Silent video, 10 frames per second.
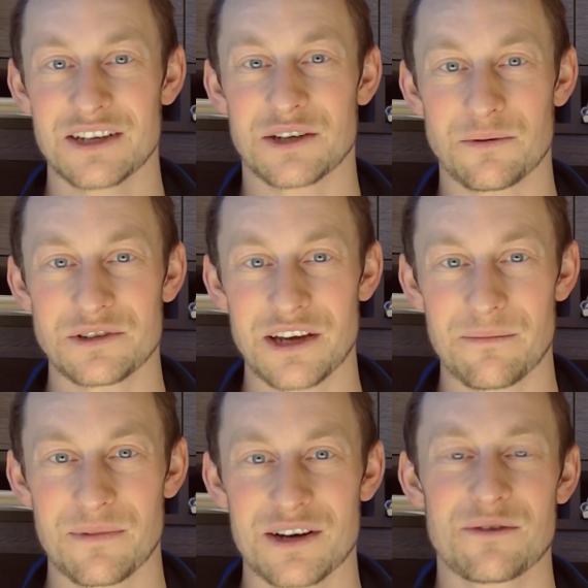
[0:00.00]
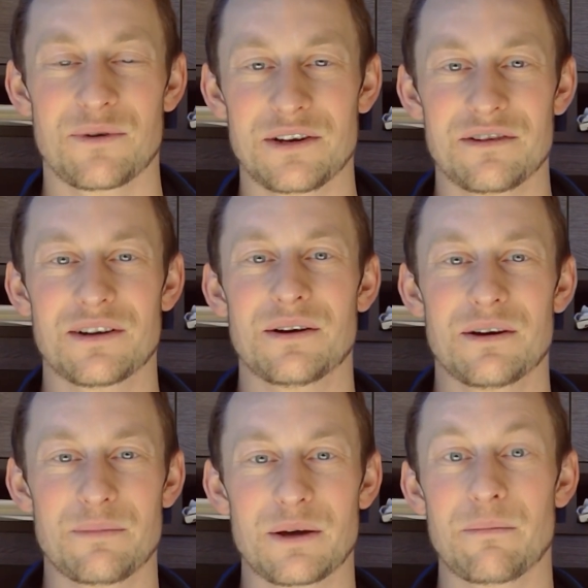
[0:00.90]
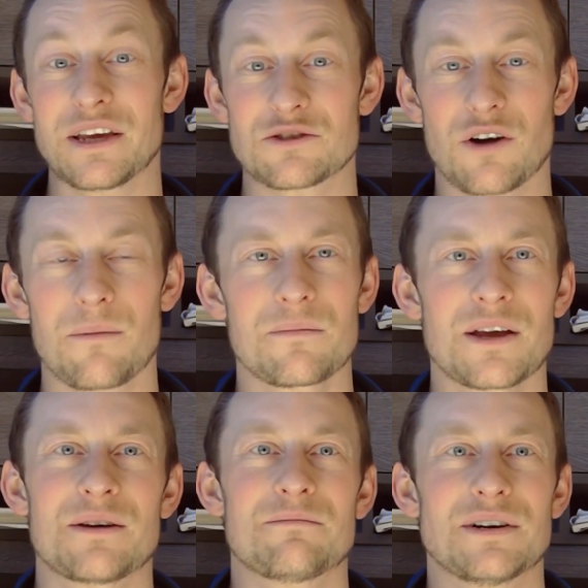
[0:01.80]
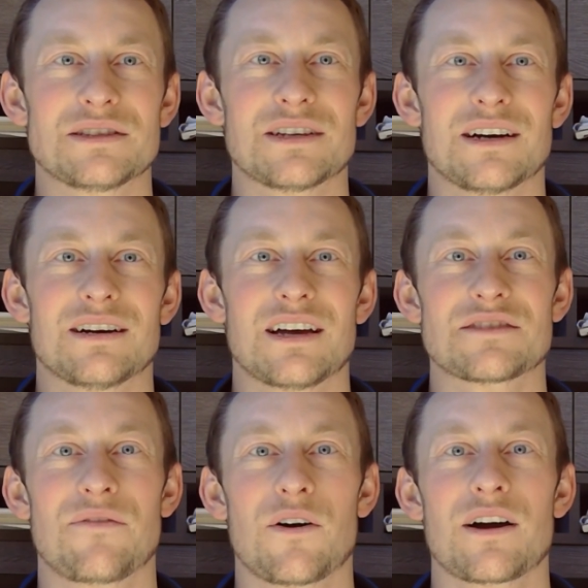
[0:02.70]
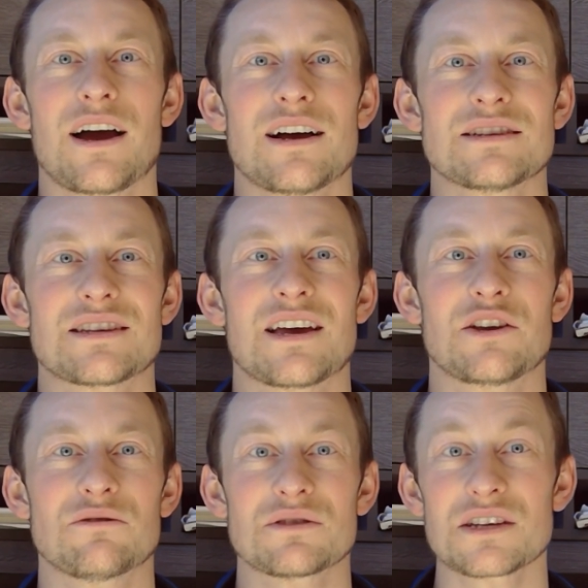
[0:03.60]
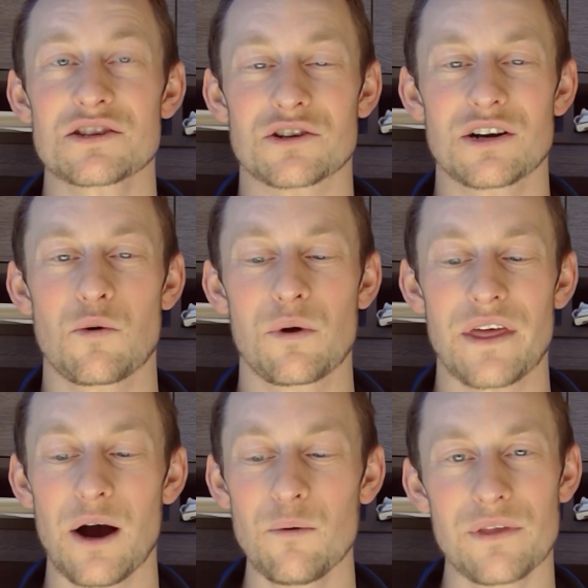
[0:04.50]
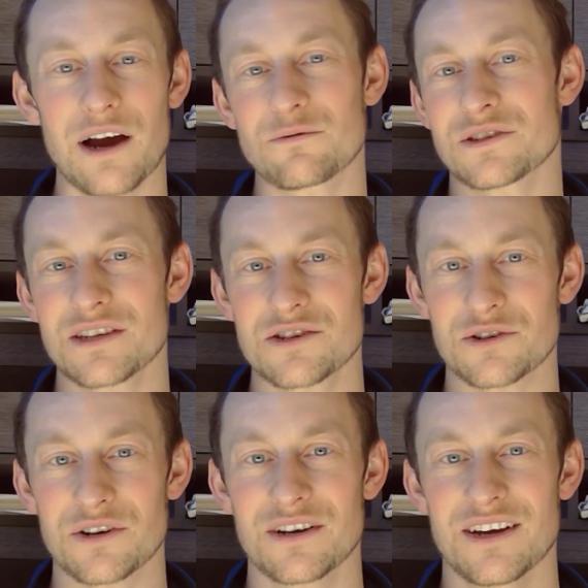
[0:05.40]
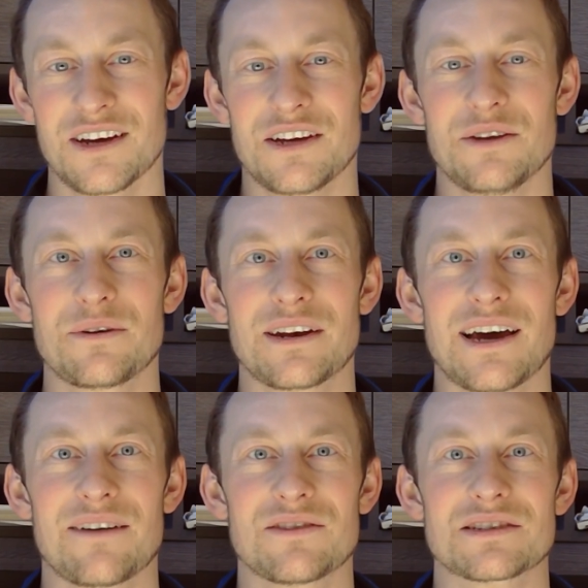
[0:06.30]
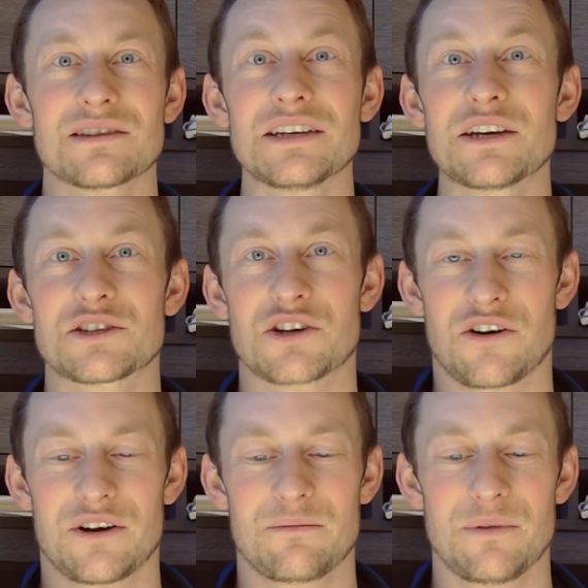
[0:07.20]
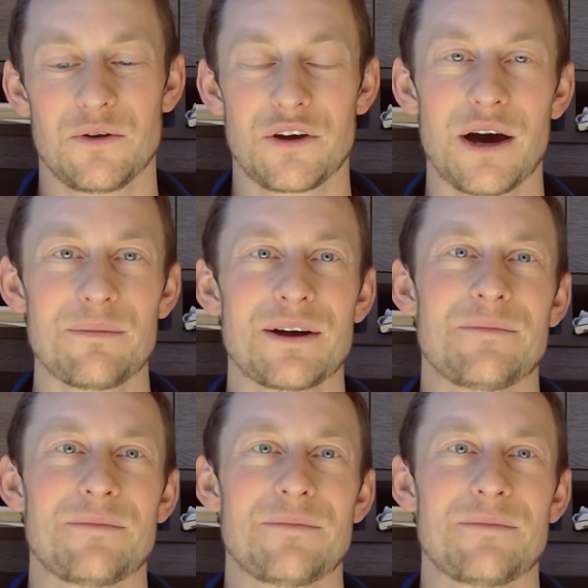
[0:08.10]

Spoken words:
don't dim when you get a big bass drop. But as far as your resistor, without that resistor, you can have this leakage current building up,